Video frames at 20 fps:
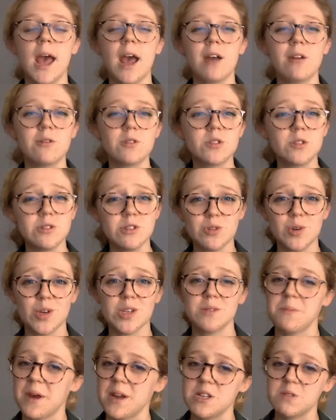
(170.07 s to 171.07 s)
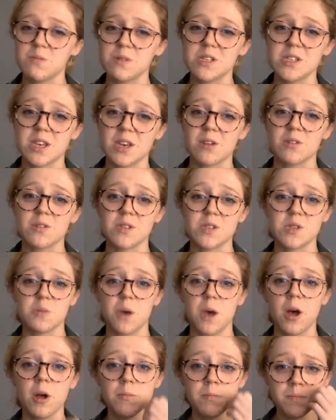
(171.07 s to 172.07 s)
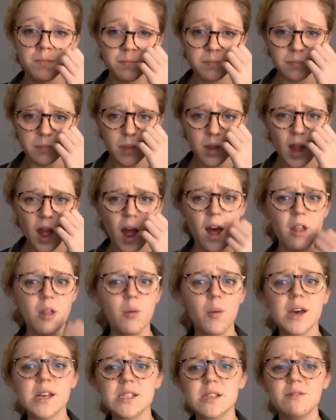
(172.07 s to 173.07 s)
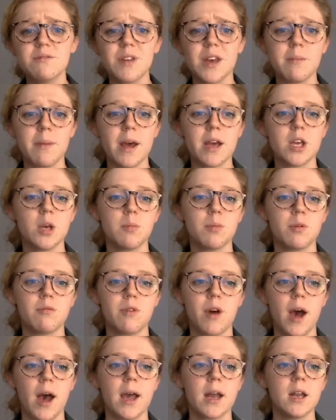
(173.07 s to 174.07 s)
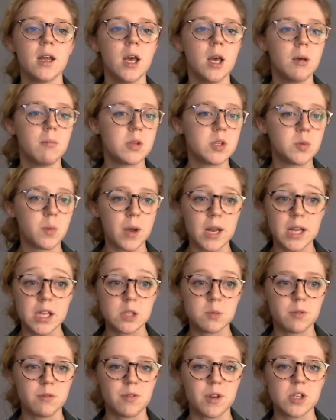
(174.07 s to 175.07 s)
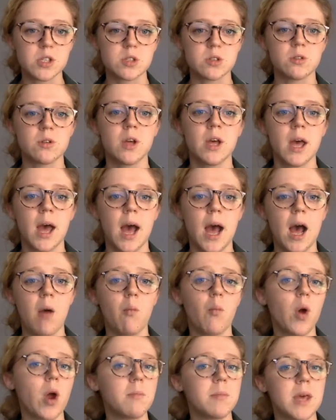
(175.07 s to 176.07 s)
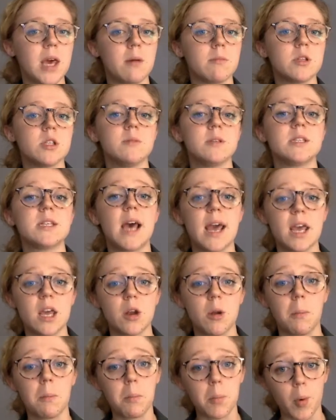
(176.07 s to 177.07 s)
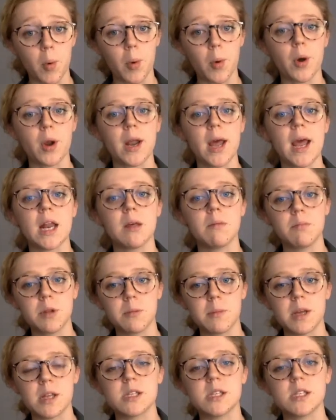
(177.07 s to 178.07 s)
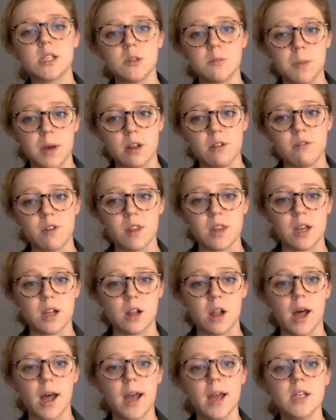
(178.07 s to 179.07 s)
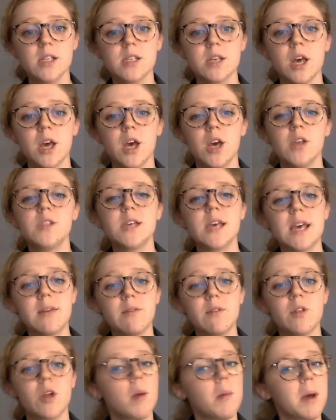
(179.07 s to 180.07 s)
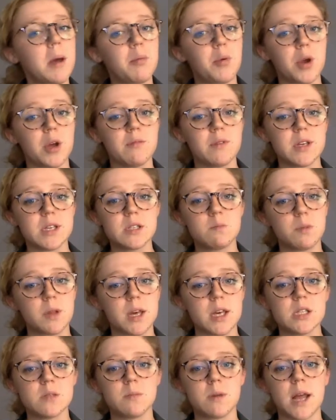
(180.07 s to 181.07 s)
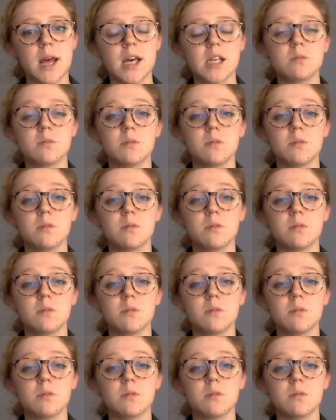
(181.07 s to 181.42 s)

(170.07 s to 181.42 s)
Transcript: and also stress management skills as well. Otherwise, the feedback you provide between each professional won't be able to be taken on board and implemented to benefit the client. So even though my previous placement has